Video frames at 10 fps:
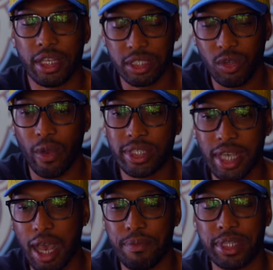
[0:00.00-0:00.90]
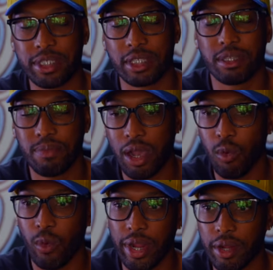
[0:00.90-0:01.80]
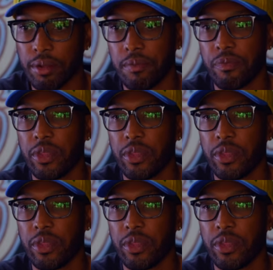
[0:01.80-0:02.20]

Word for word: It's going to happen. It's just about where.